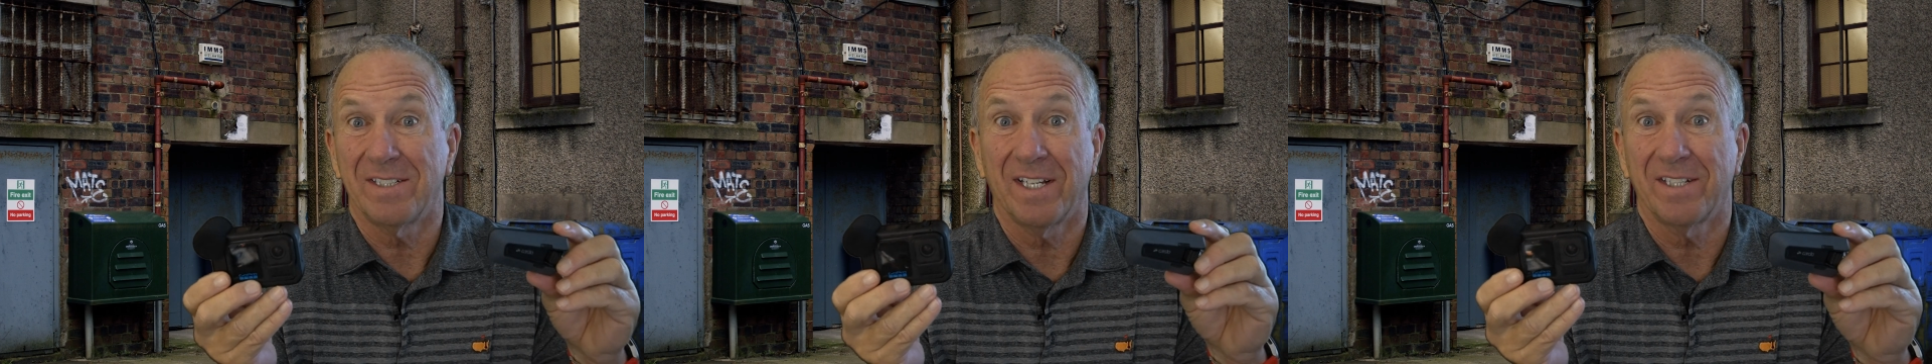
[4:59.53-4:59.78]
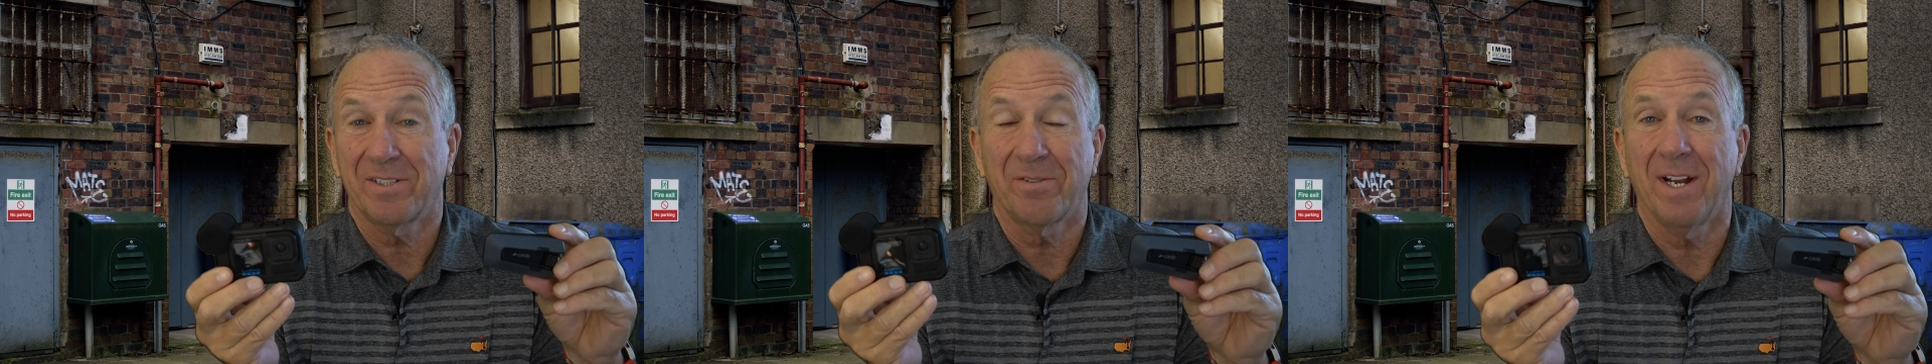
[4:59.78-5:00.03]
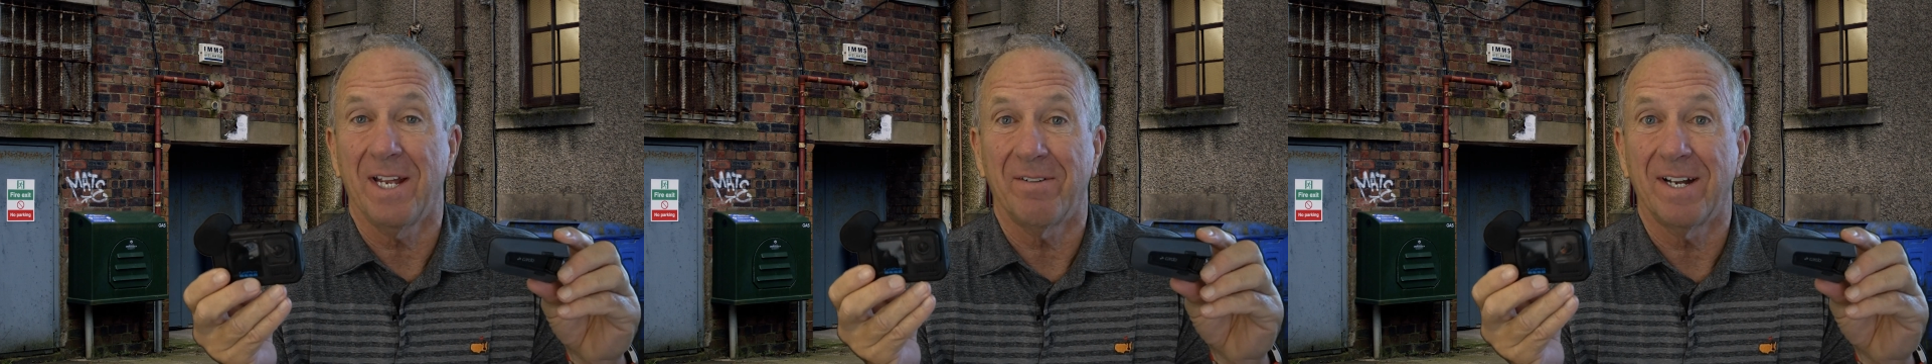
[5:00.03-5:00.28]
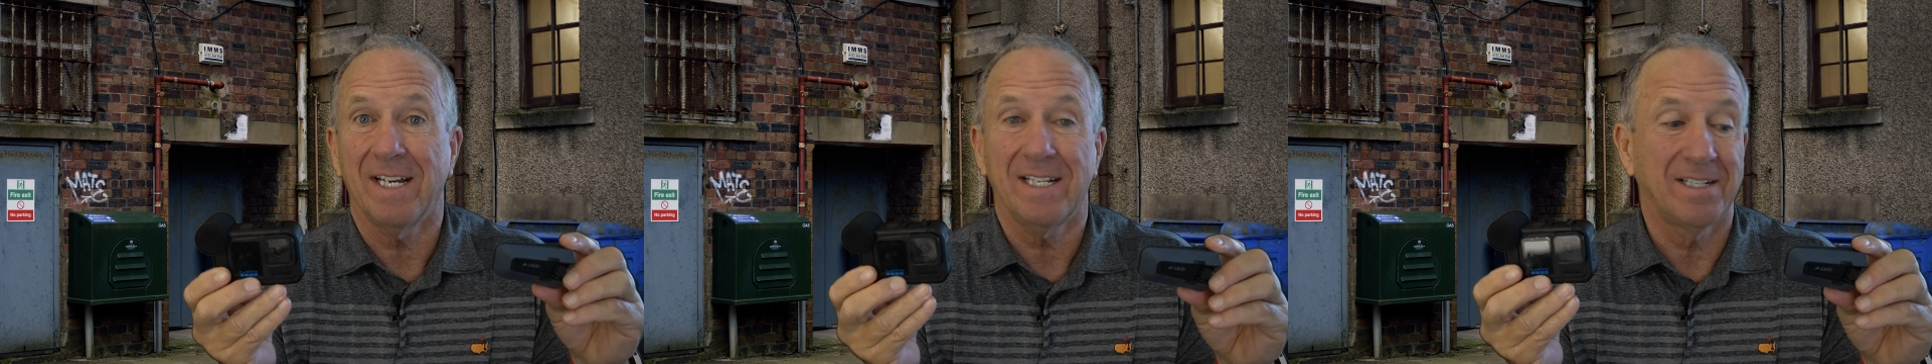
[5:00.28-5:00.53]
It's great,
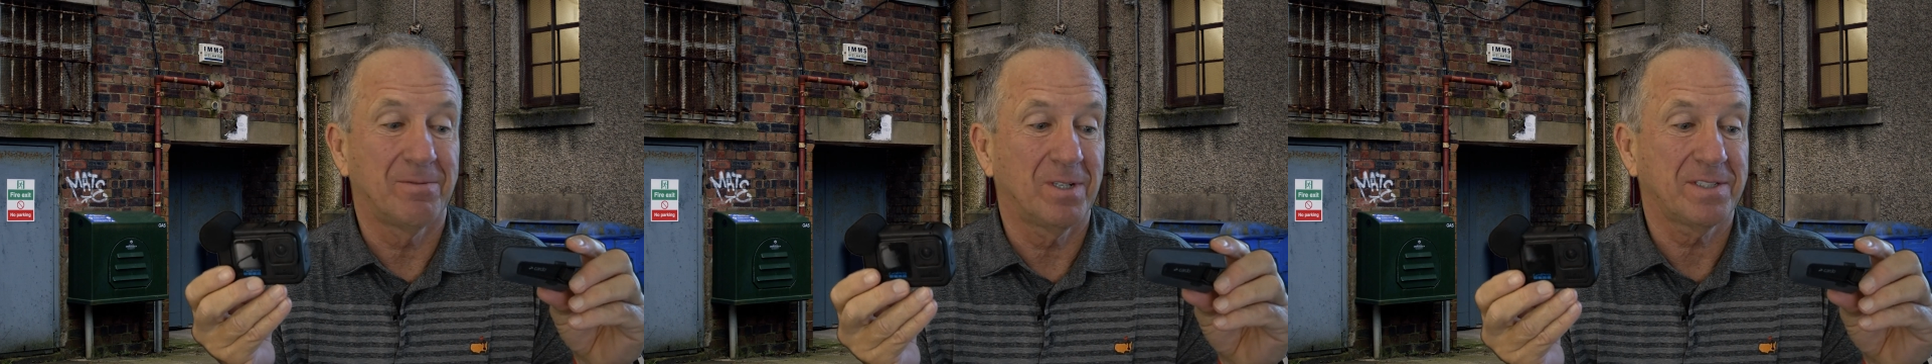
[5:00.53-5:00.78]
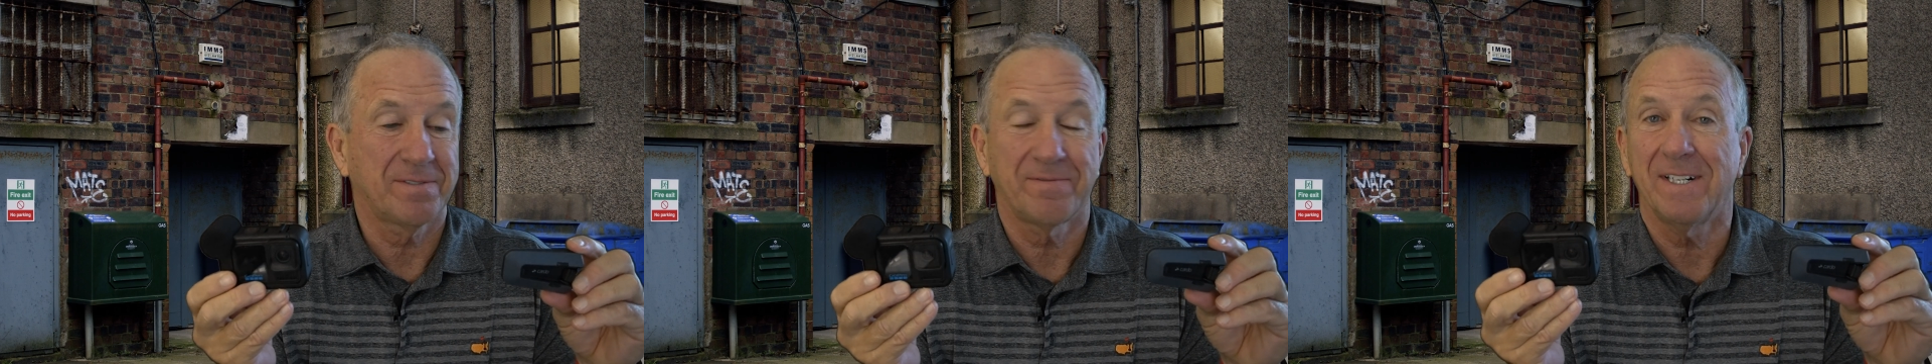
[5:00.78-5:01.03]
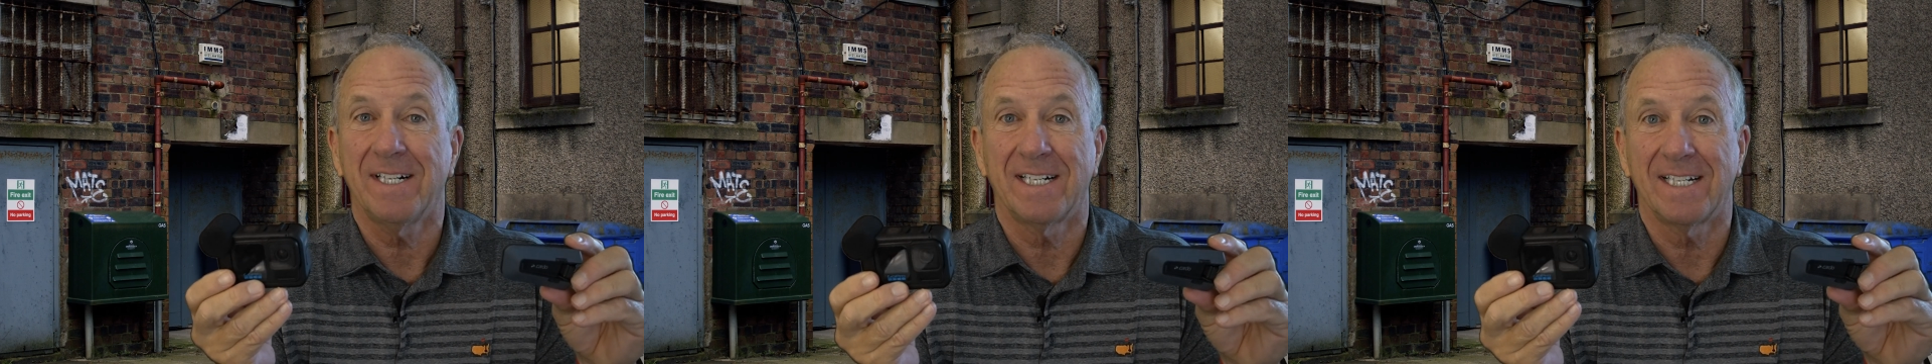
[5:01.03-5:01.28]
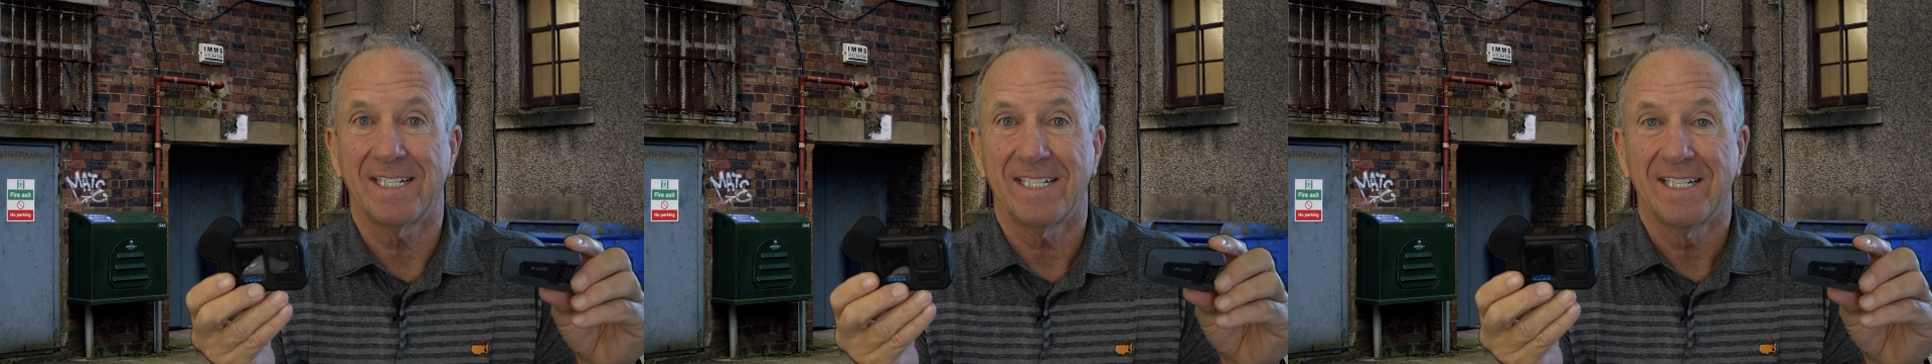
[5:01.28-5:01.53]
right? It works
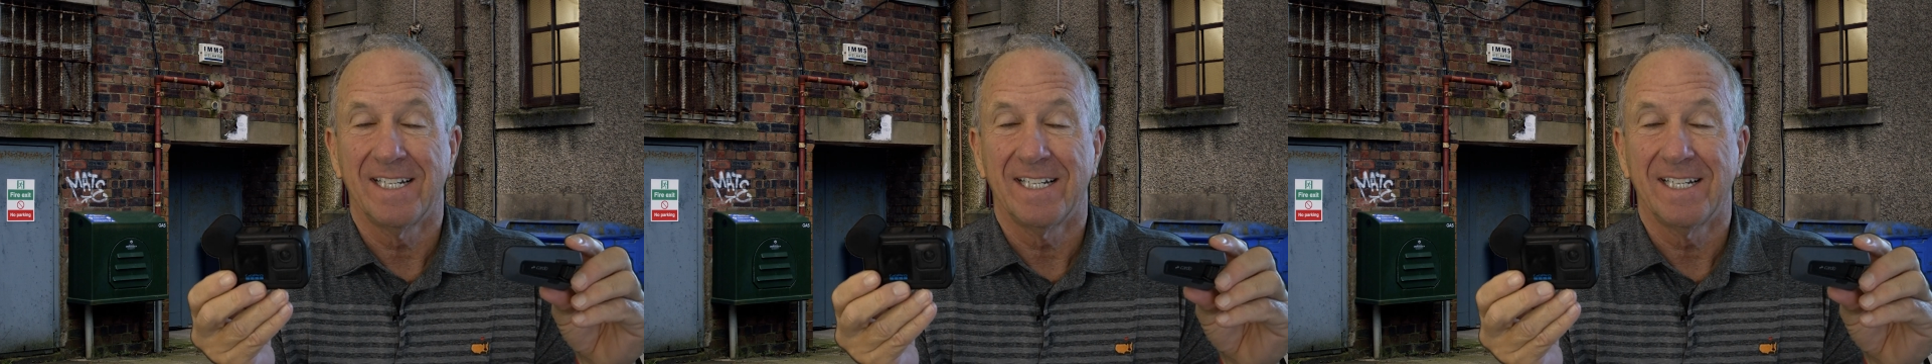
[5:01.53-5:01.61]
fine.